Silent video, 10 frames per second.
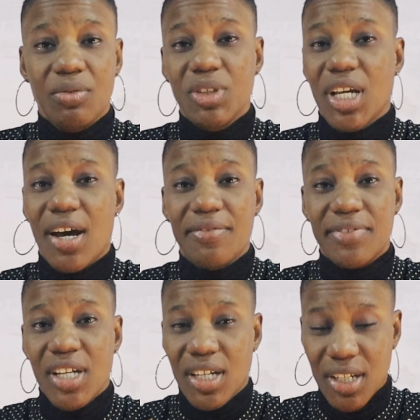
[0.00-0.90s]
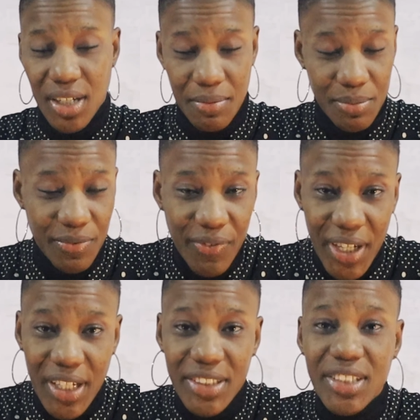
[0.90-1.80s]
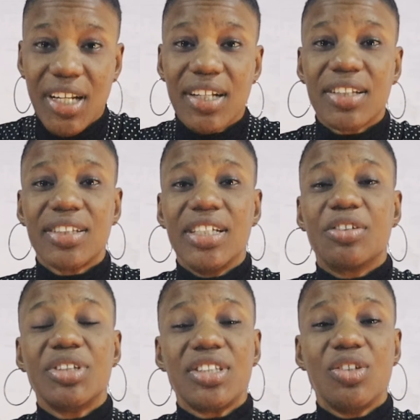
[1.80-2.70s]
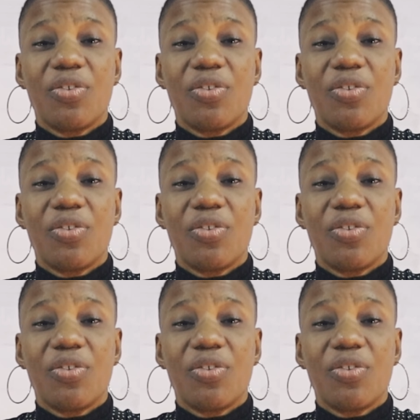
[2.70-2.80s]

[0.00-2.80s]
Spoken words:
We have increasing